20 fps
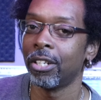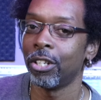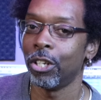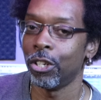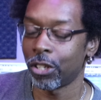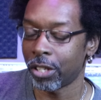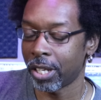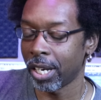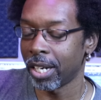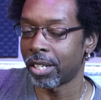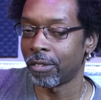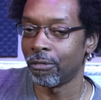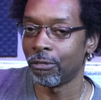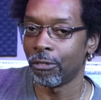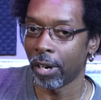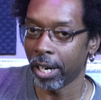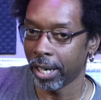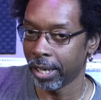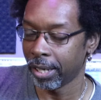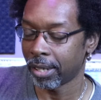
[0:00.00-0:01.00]
your sticks in
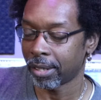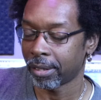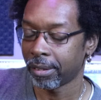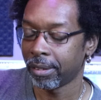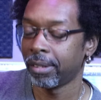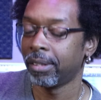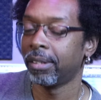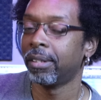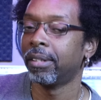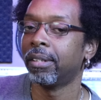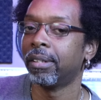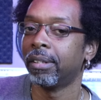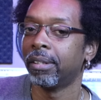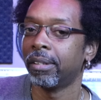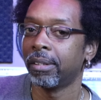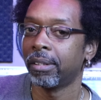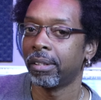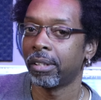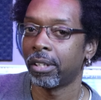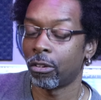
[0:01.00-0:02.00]
front of you,
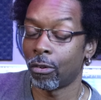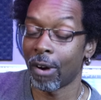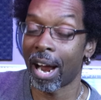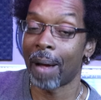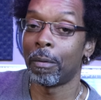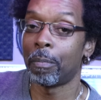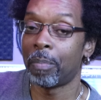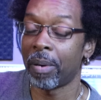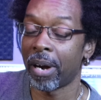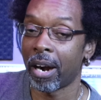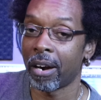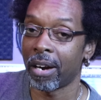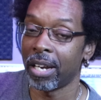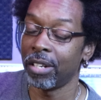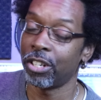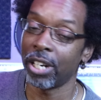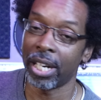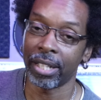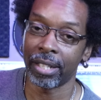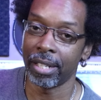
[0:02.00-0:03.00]
grab a pair
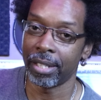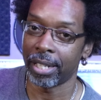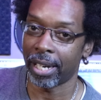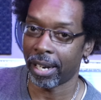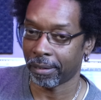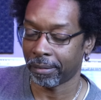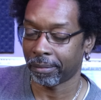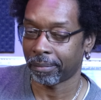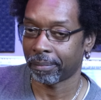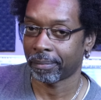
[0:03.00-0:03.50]
and check these out.